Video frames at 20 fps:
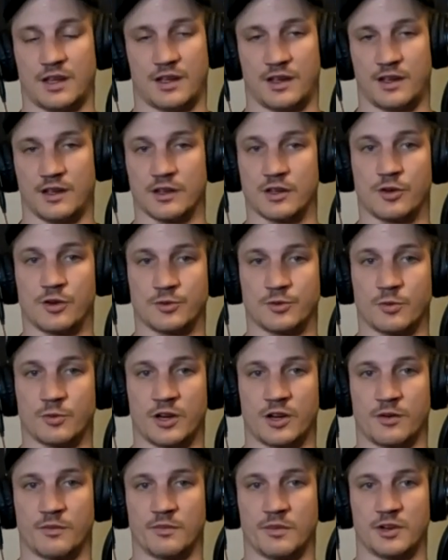cold water
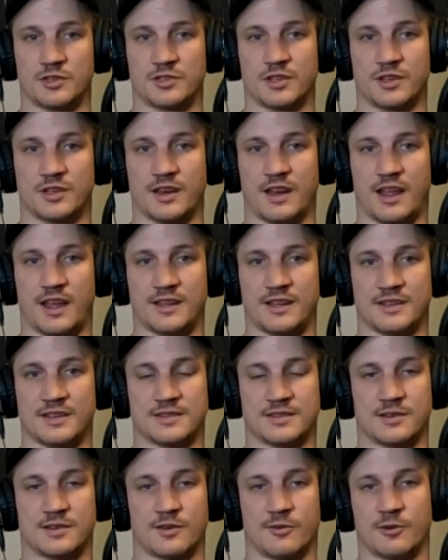immersion as a
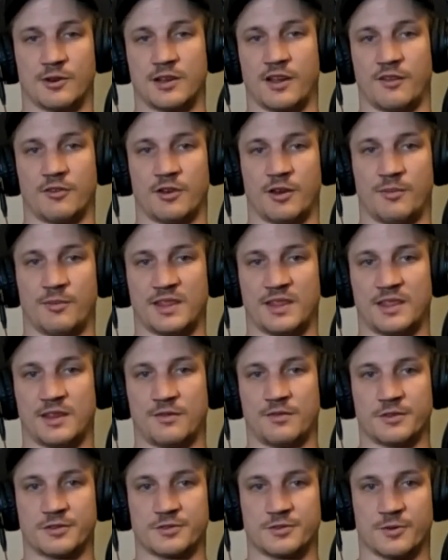recovery method for
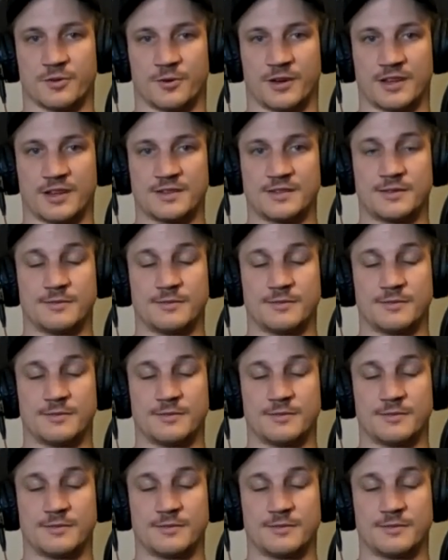soreness